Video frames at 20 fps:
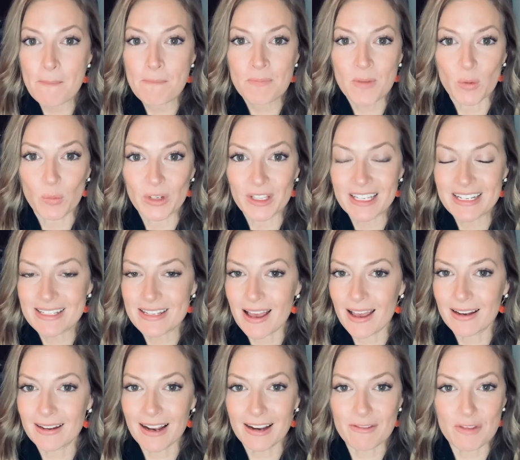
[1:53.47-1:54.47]
really
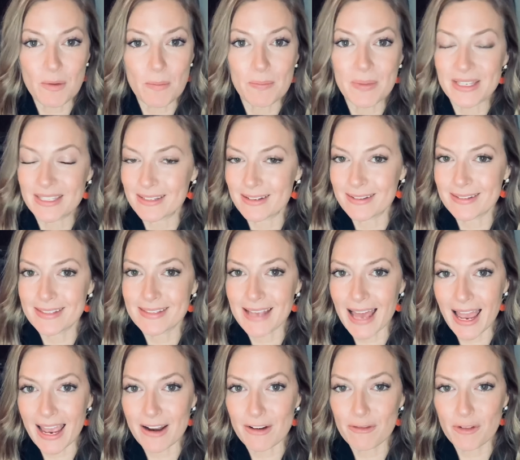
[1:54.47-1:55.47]
done kind of the business
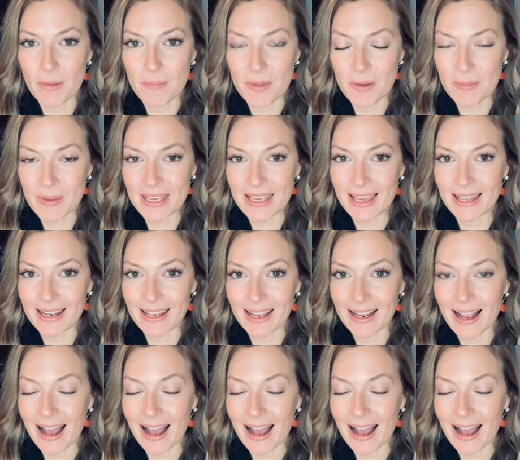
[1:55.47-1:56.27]
side from the beginning.